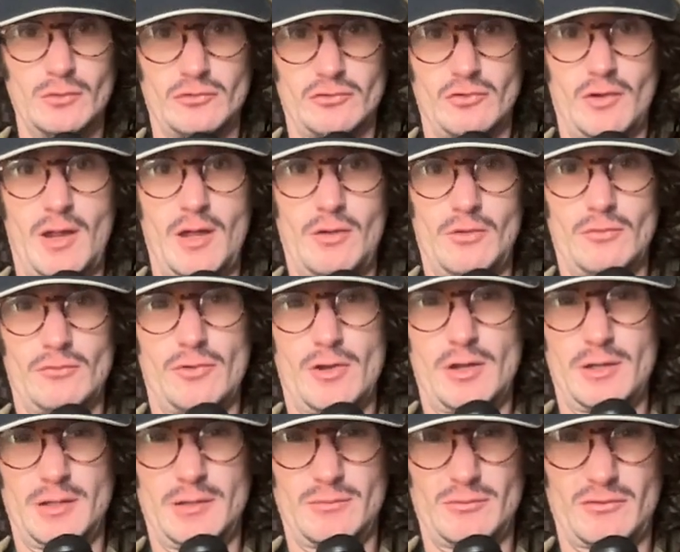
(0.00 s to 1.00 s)
trial
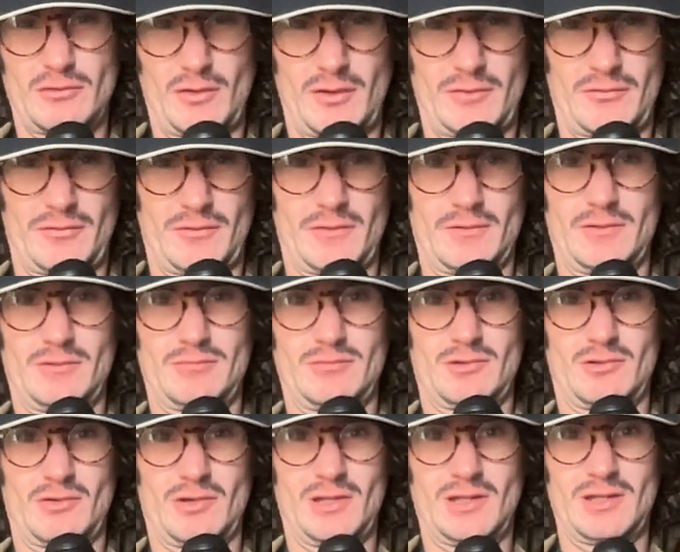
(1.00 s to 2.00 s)
running. Sorry for the
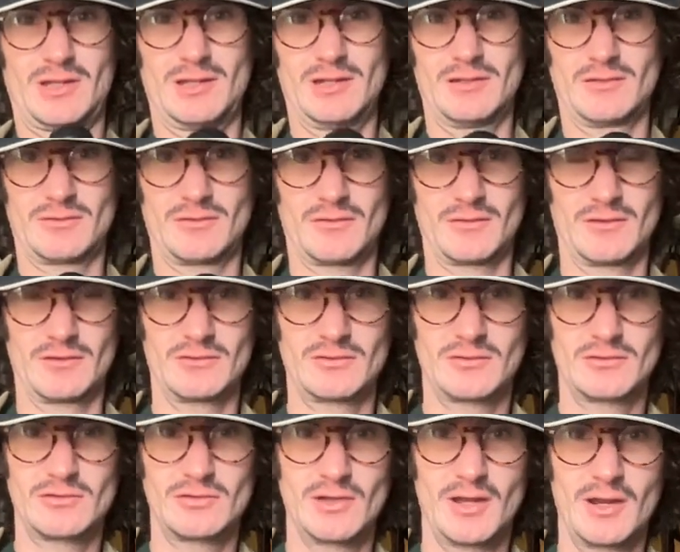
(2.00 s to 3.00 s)
creakiness of this
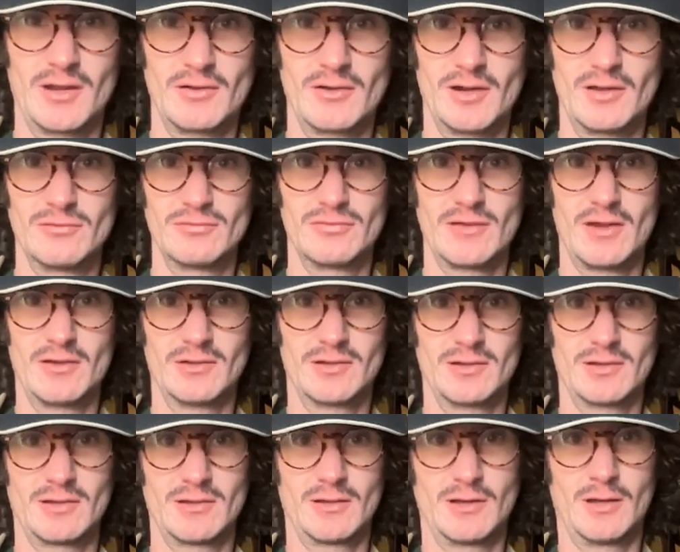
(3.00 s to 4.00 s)
chair. I found
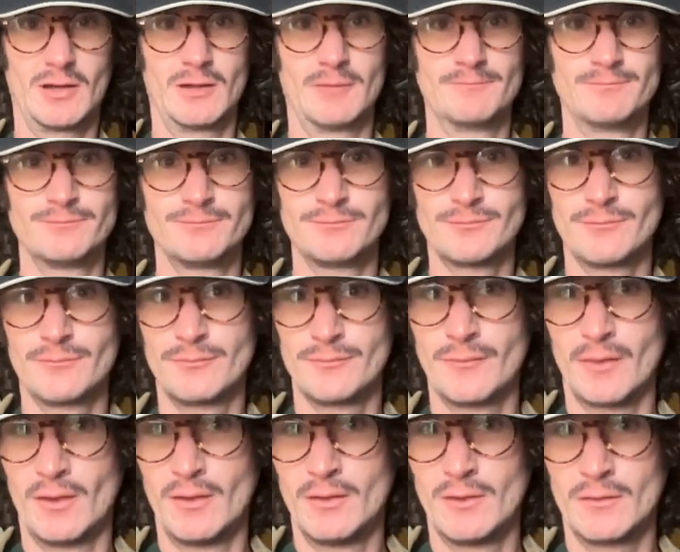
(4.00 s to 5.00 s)
it in
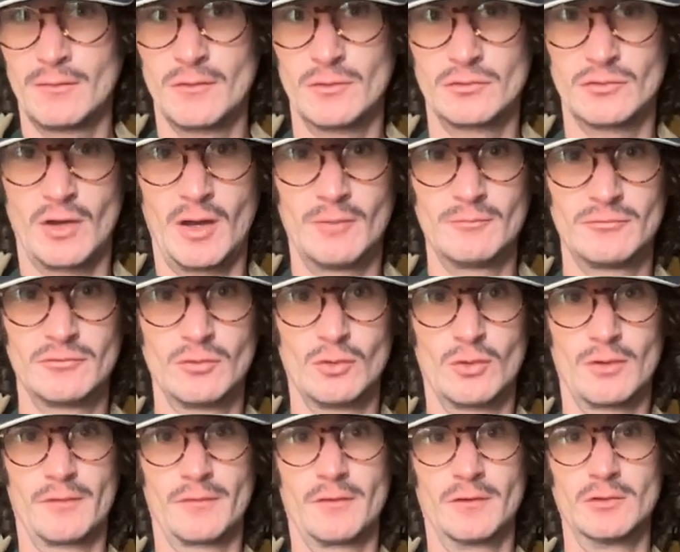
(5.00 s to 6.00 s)
the top
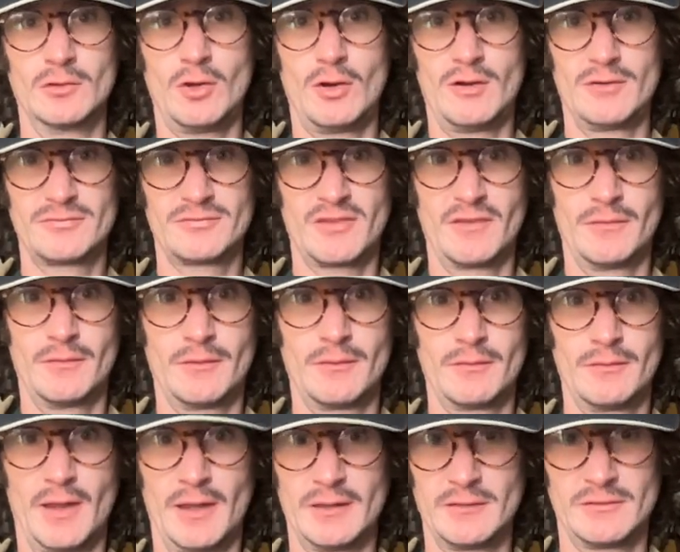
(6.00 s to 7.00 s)
floor of the loft in
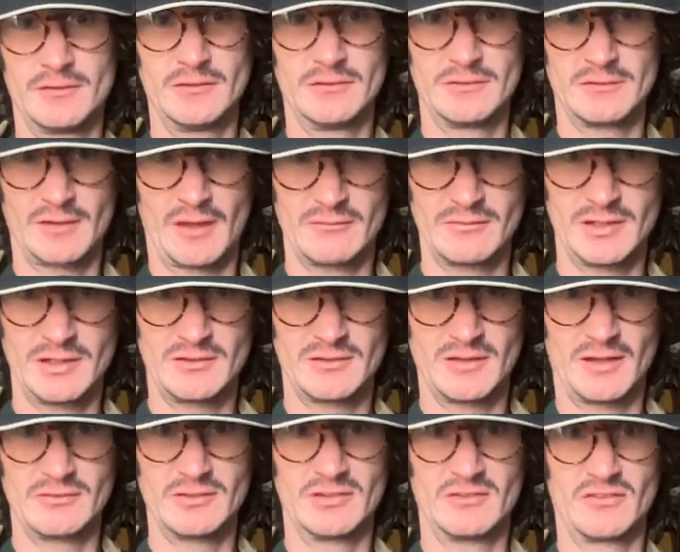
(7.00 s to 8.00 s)

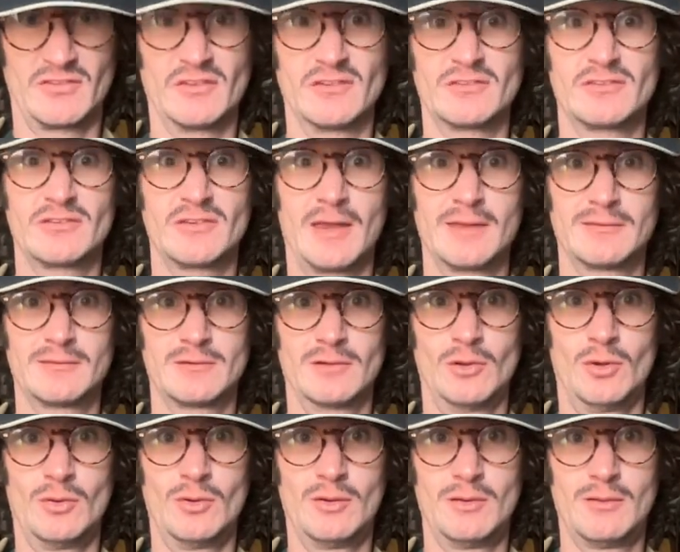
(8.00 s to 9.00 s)
1977's The
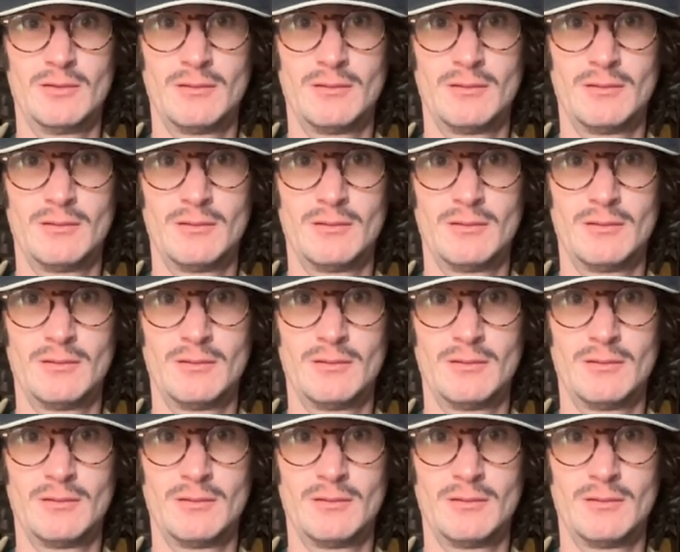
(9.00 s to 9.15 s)
Sentinel.